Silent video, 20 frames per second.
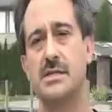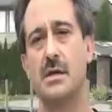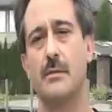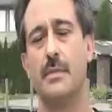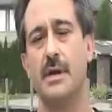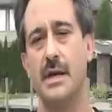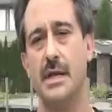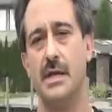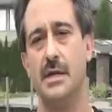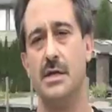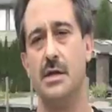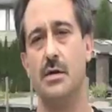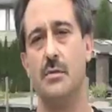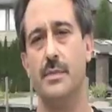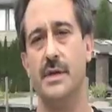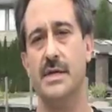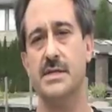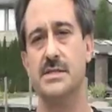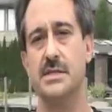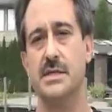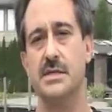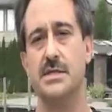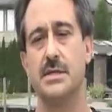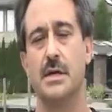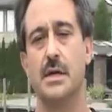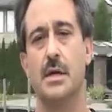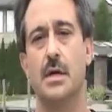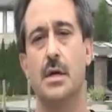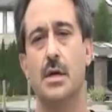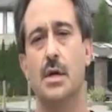somebody into your business,
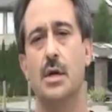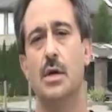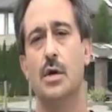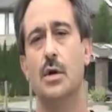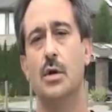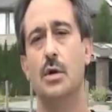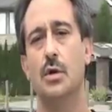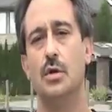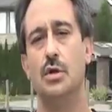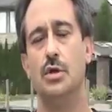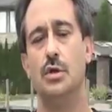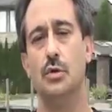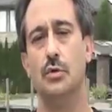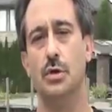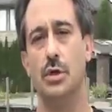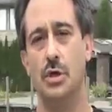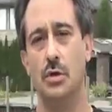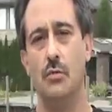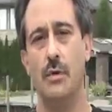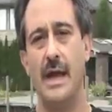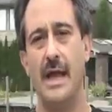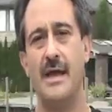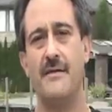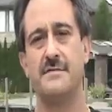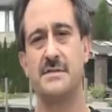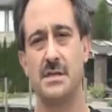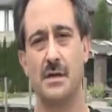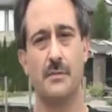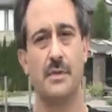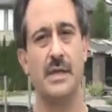do you
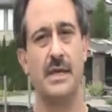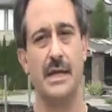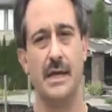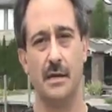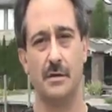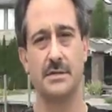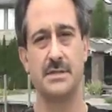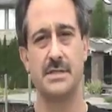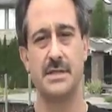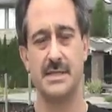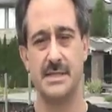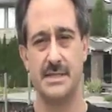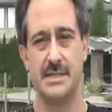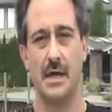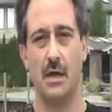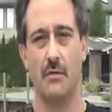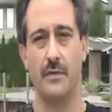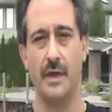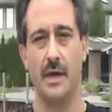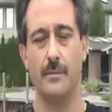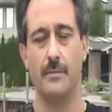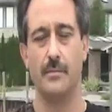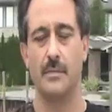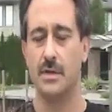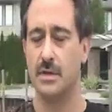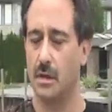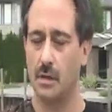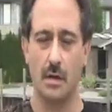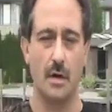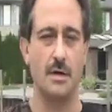have something else to sell them?
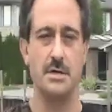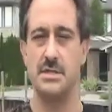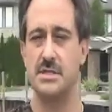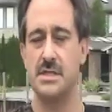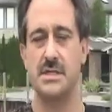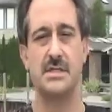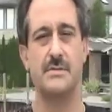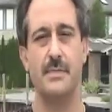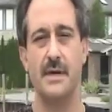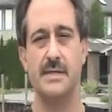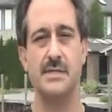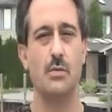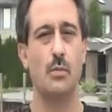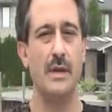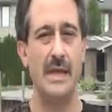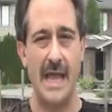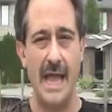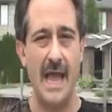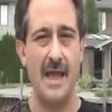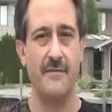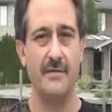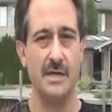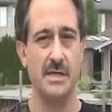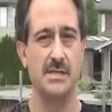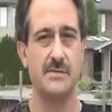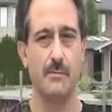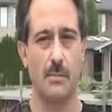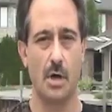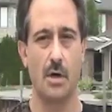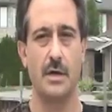The largest expense we have
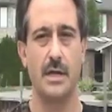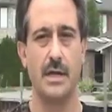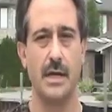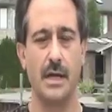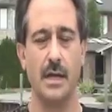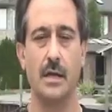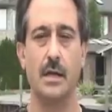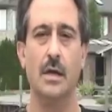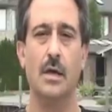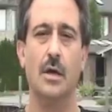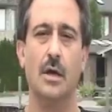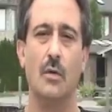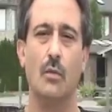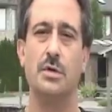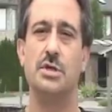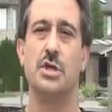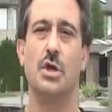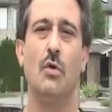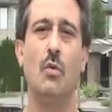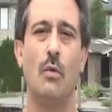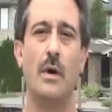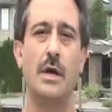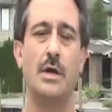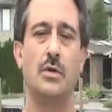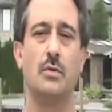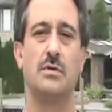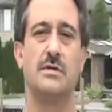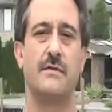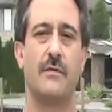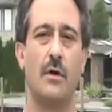is marketing. What you don't want
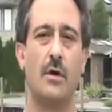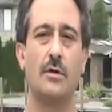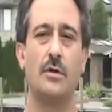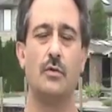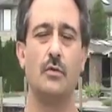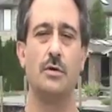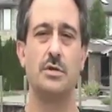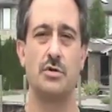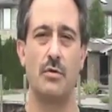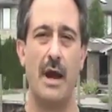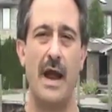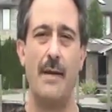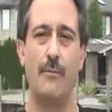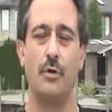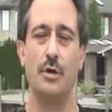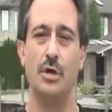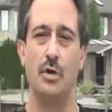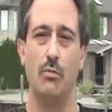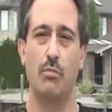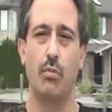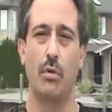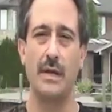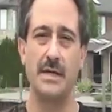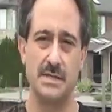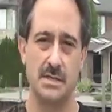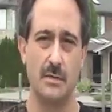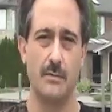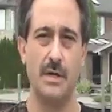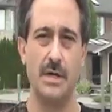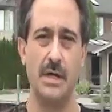to do is fall into a trap when you
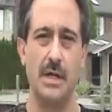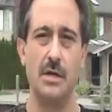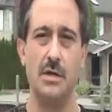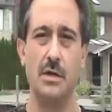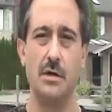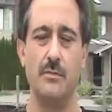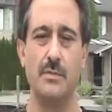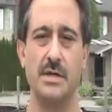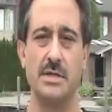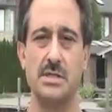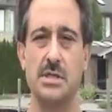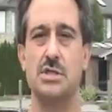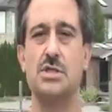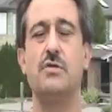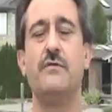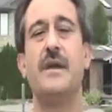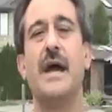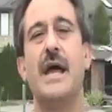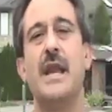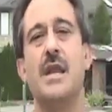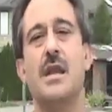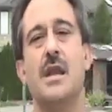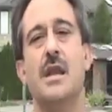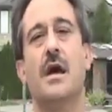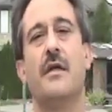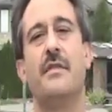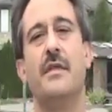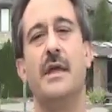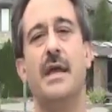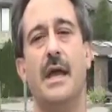bring somebody into your business, you've got
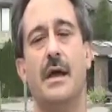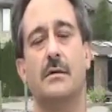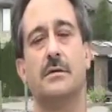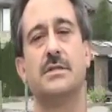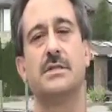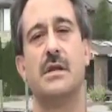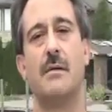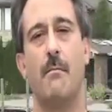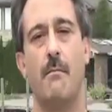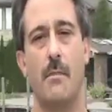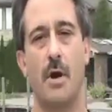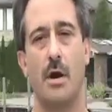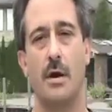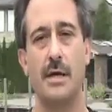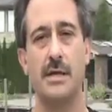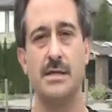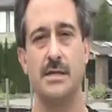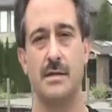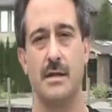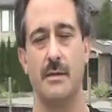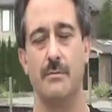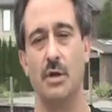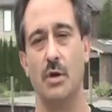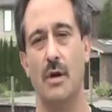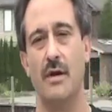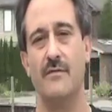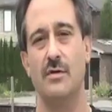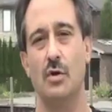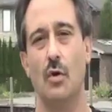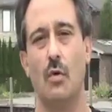nothing else to market to them.
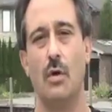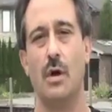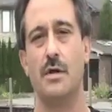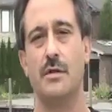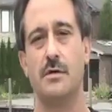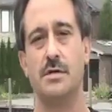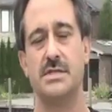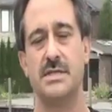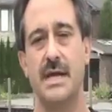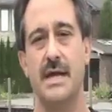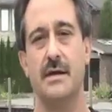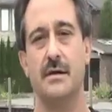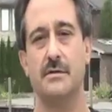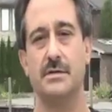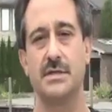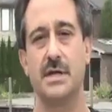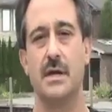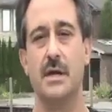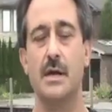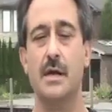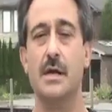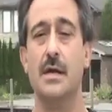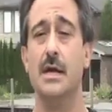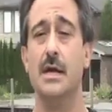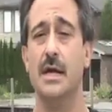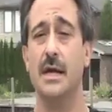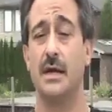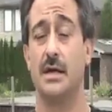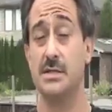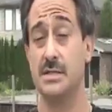You have no other sales.
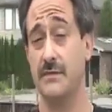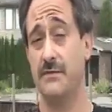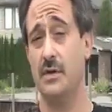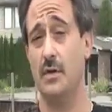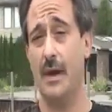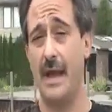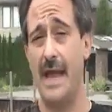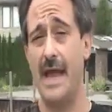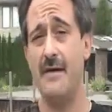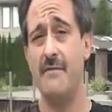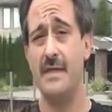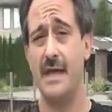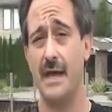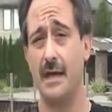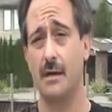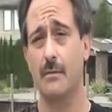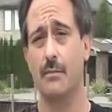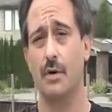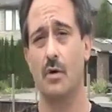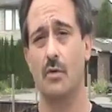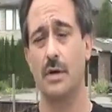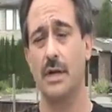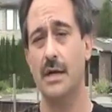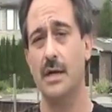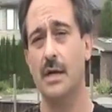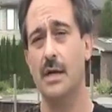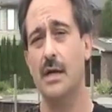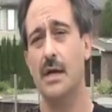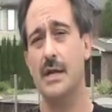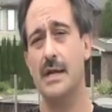Because if you have that component,
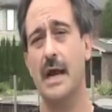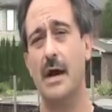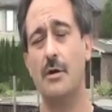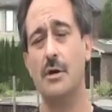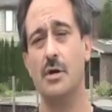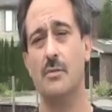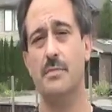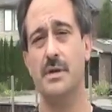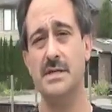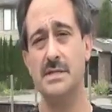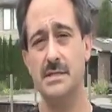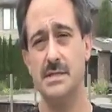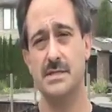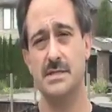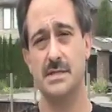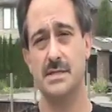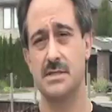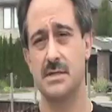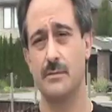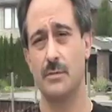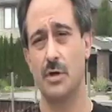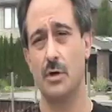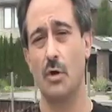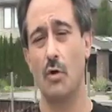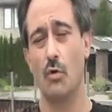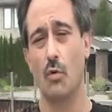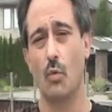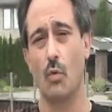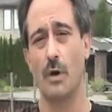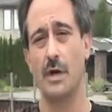now your business system can
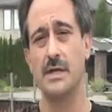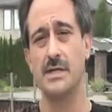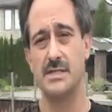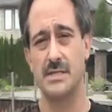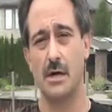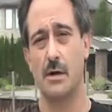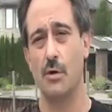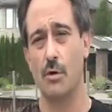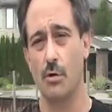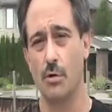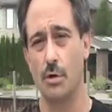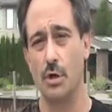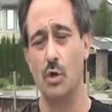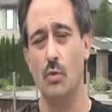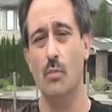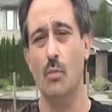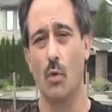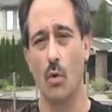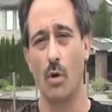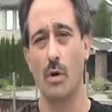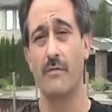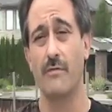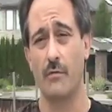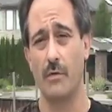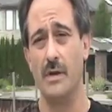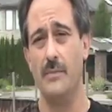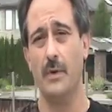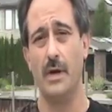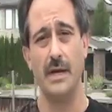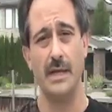go to work and start earning you more
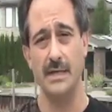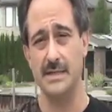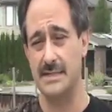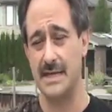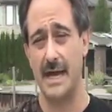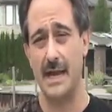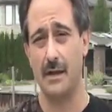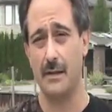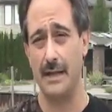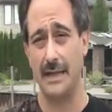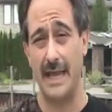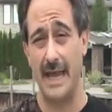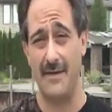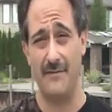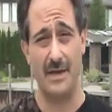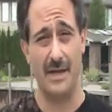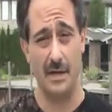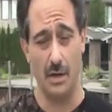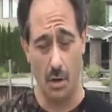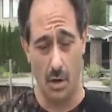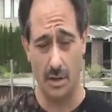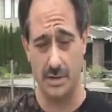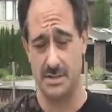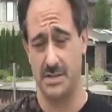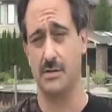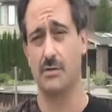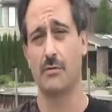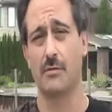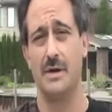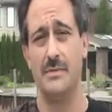free money. It's kind of like having an
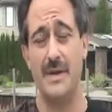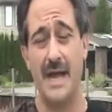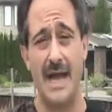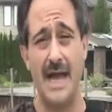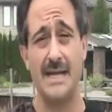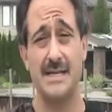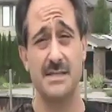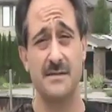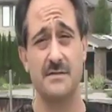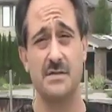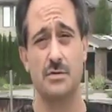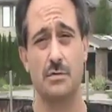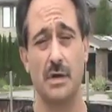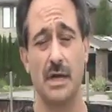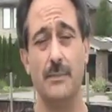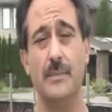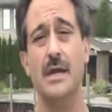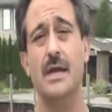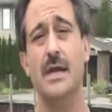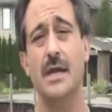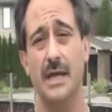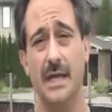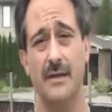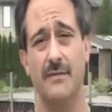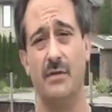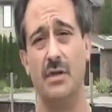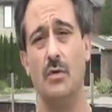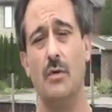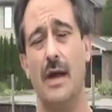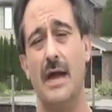auxiliary passive stream
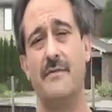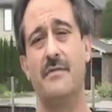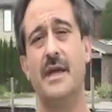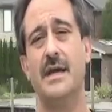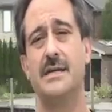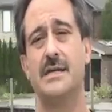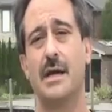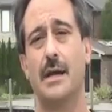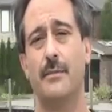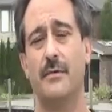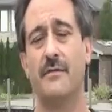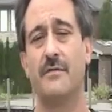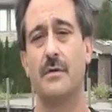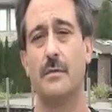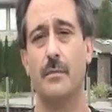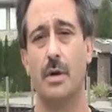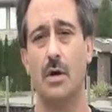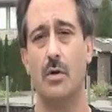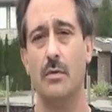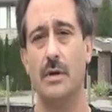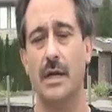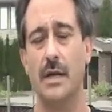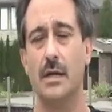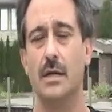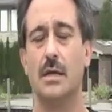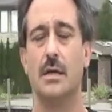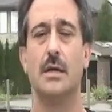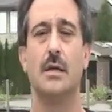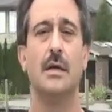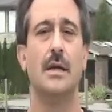if you have that type of component.
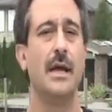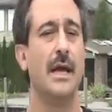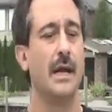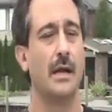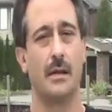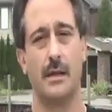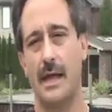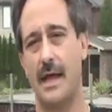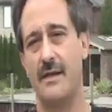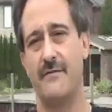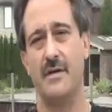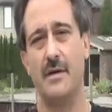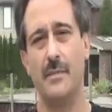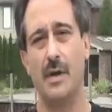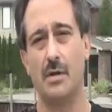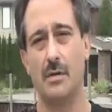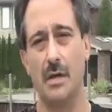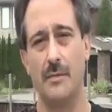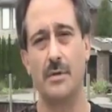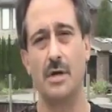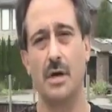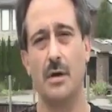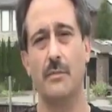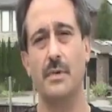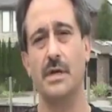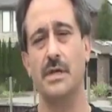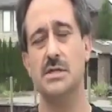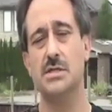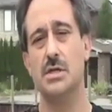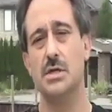And a lot of MLM
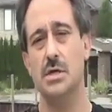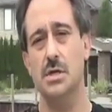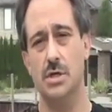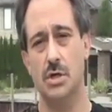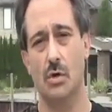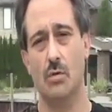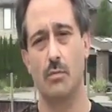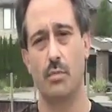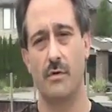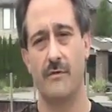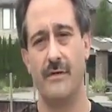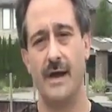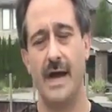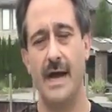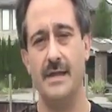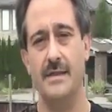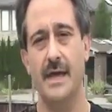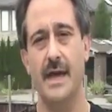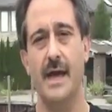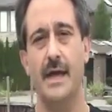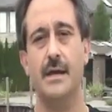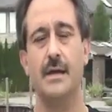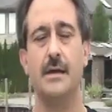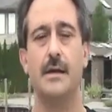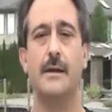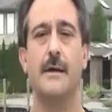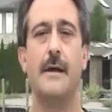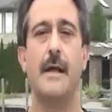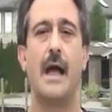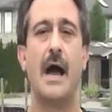companies don't provide that.
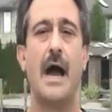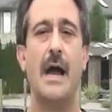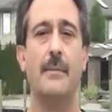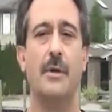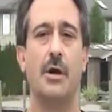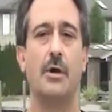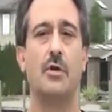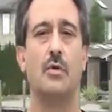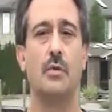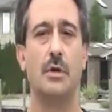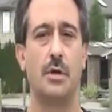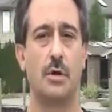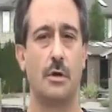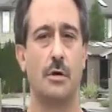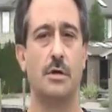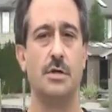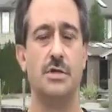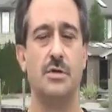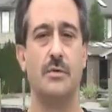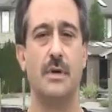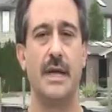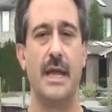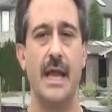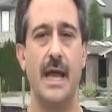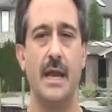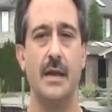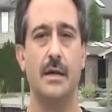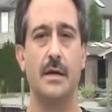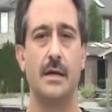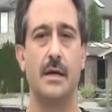I'm here to encourage you
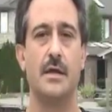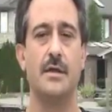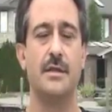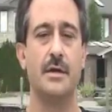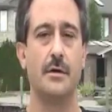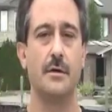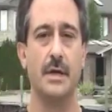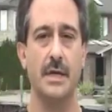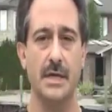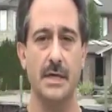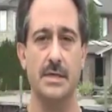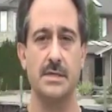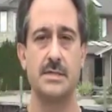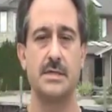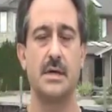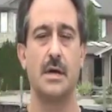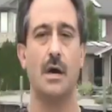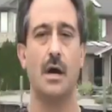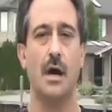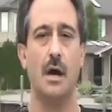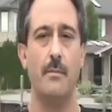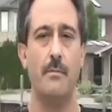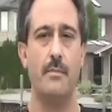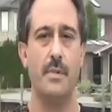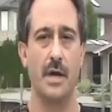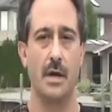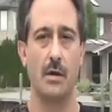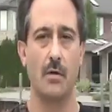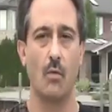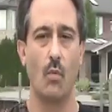again. There is a
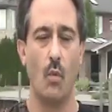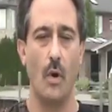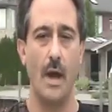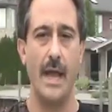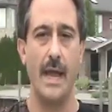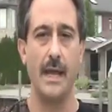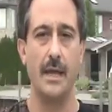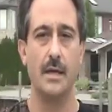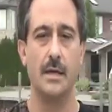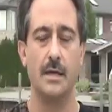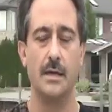better way.